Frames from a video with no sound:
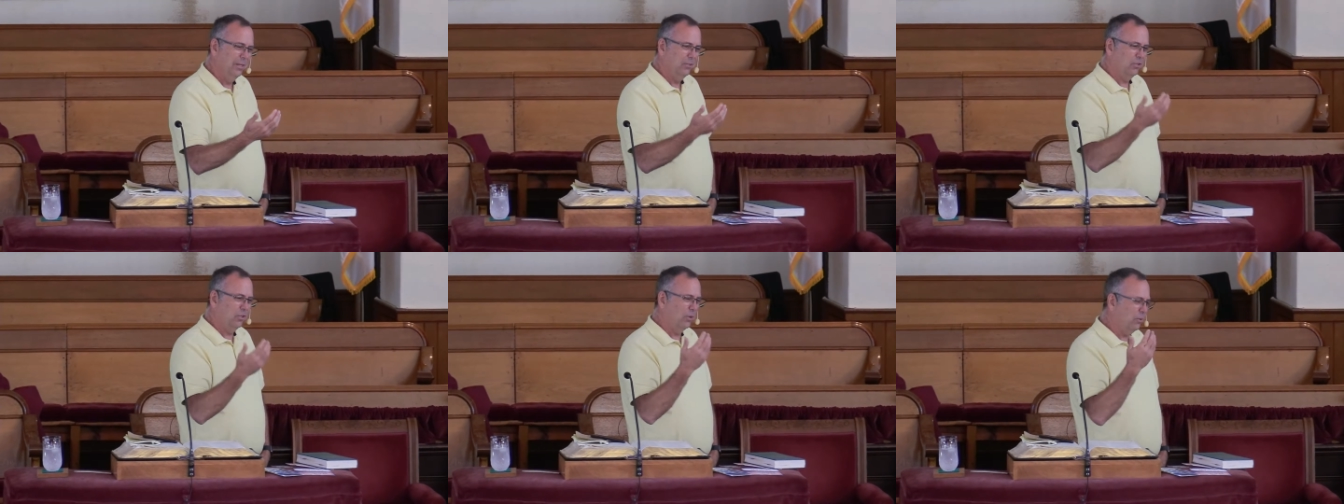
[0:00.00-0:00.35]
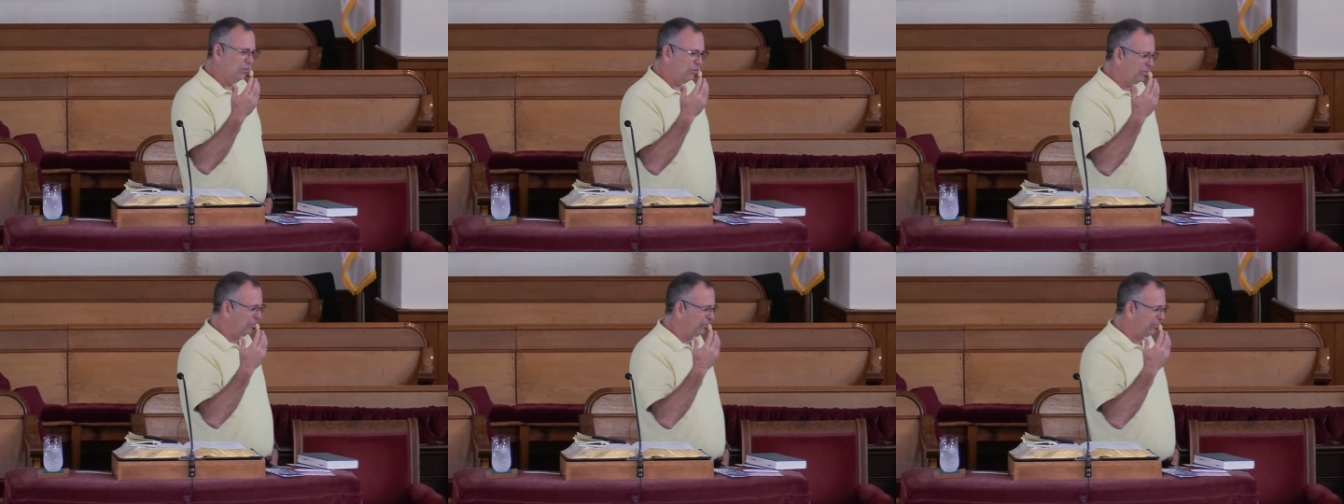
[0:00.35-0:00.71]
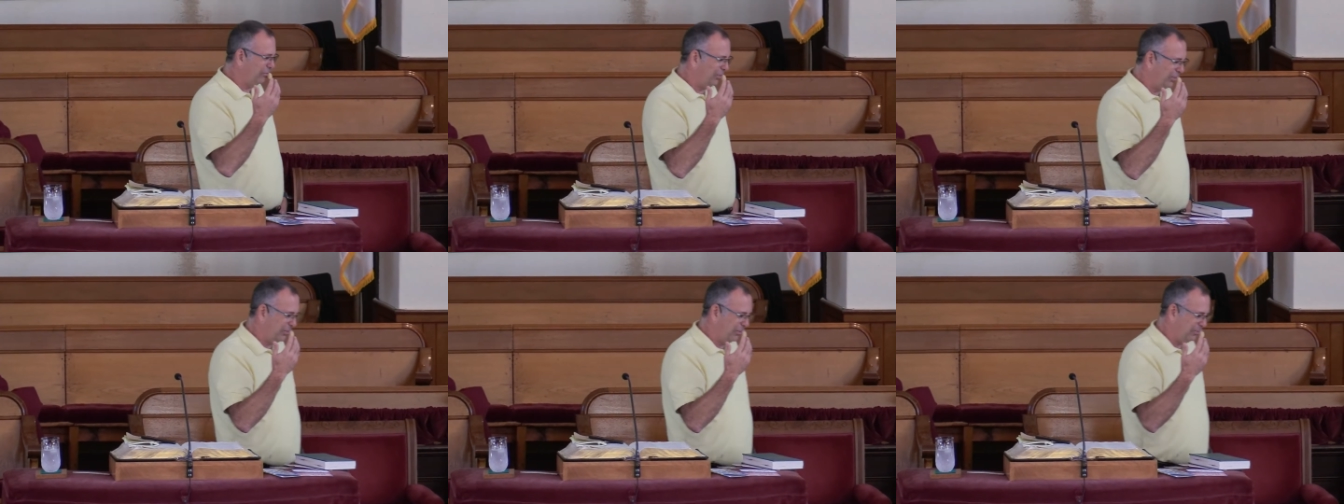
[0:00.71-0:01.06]

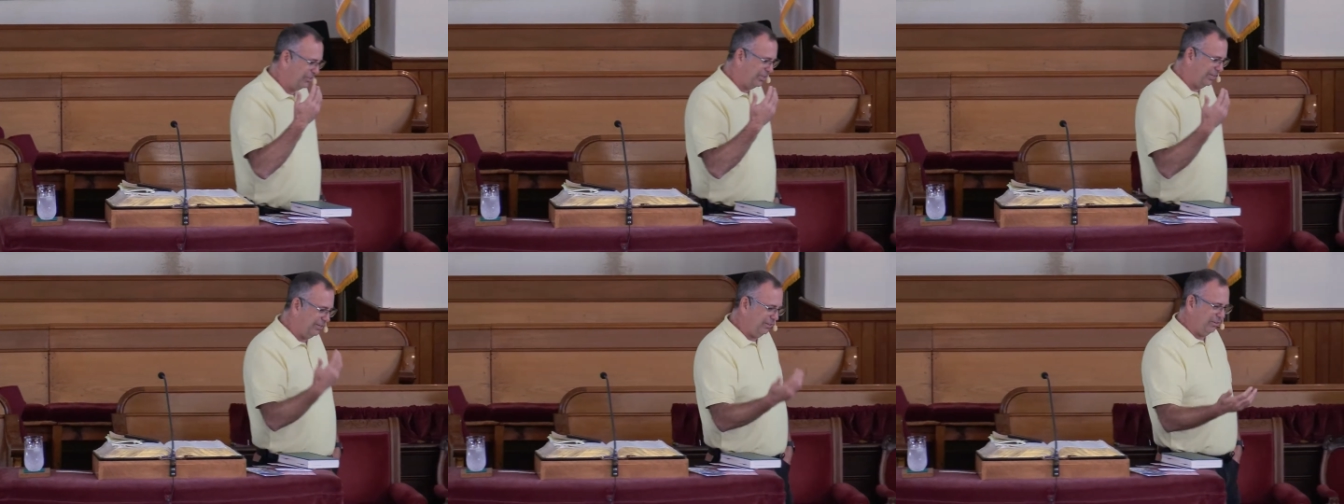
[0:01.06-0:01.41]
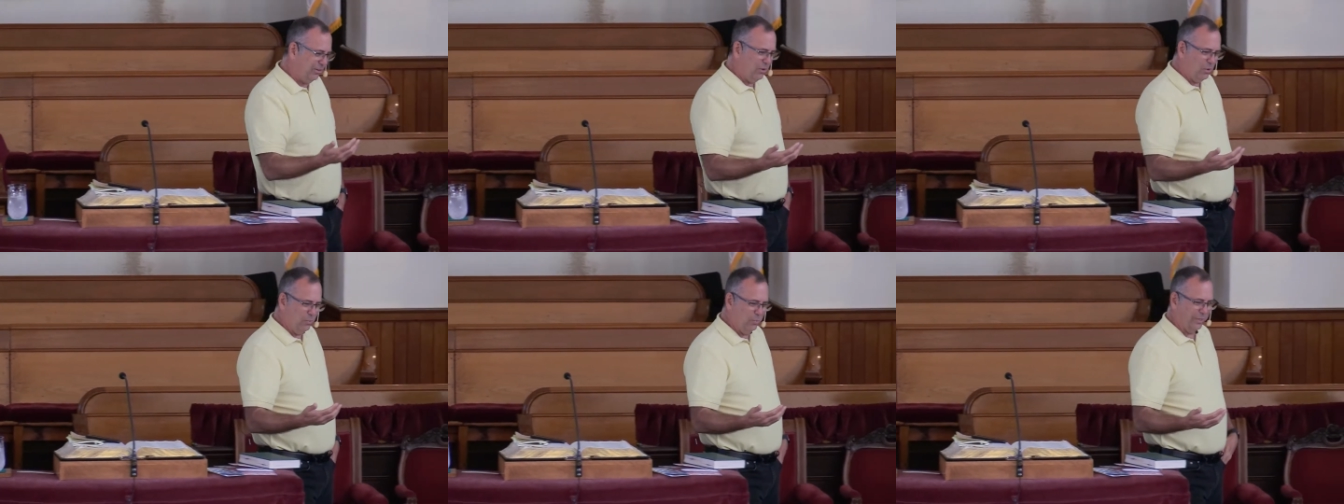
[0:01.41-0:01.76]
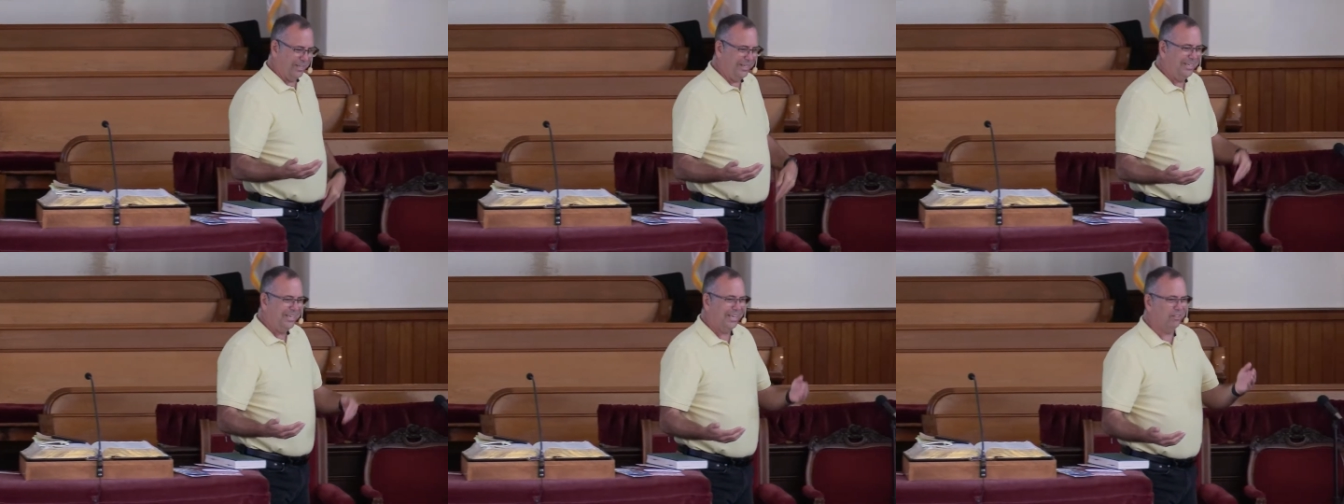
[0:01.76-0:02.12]
Joseph, you know, didn't know, but
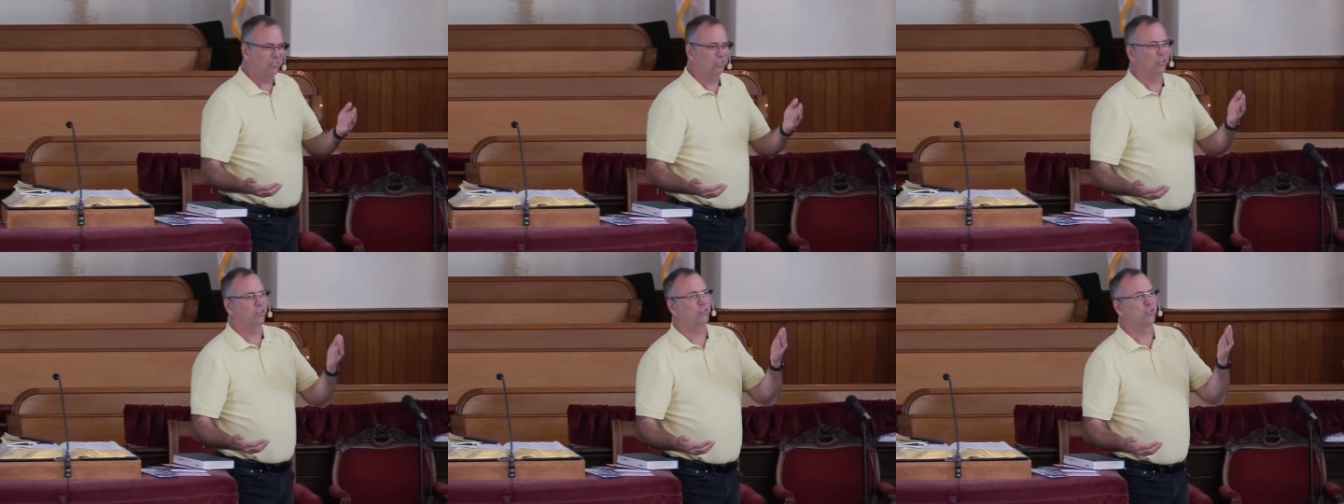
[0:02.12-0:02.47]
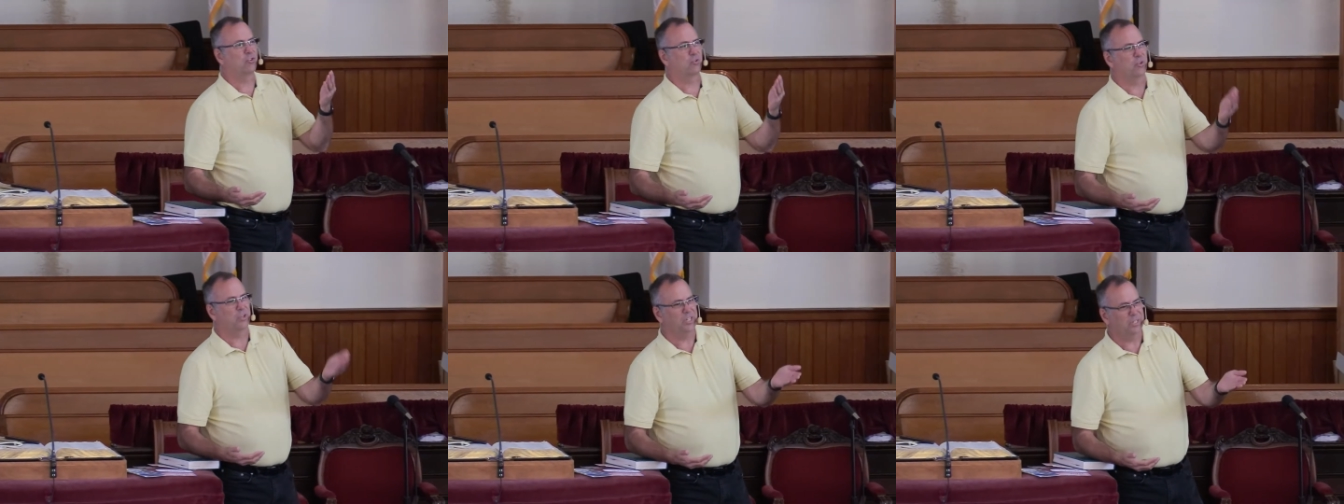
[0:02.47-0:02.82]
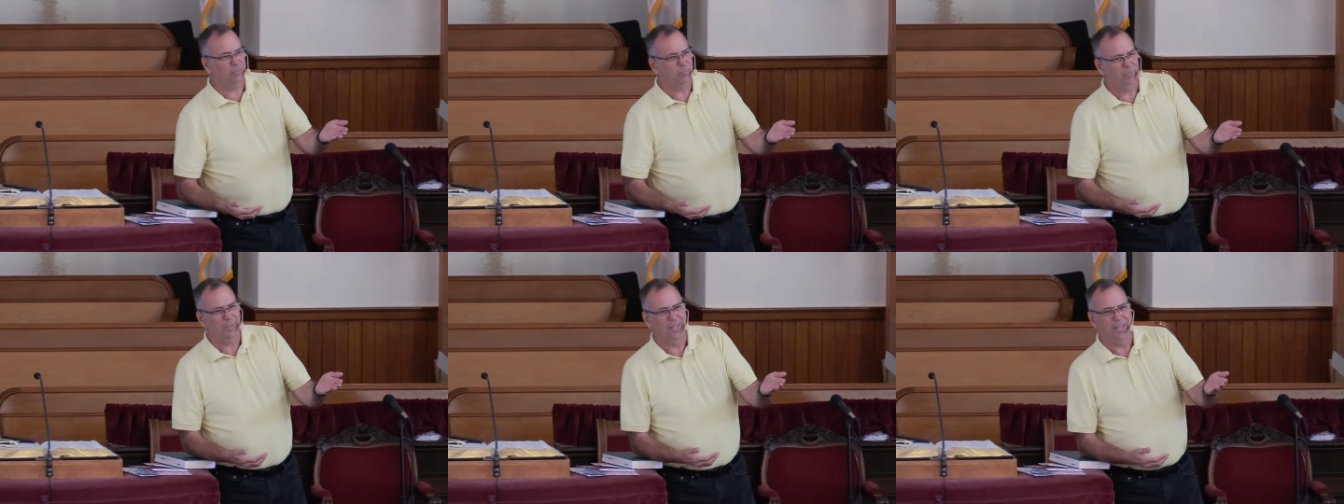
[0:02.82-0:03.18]
he gets a
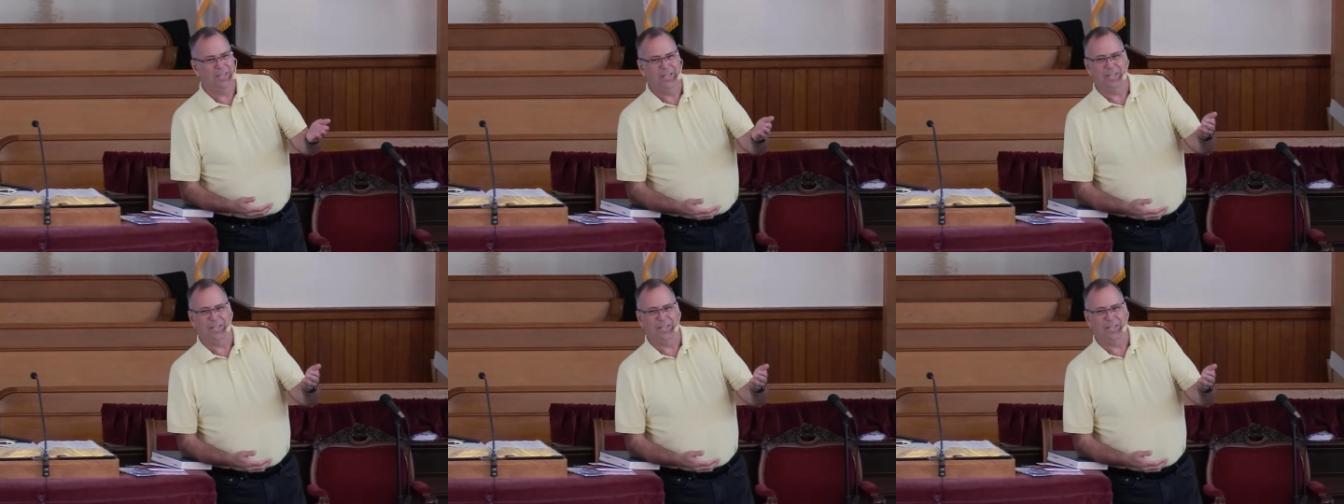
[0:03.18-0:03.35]
dream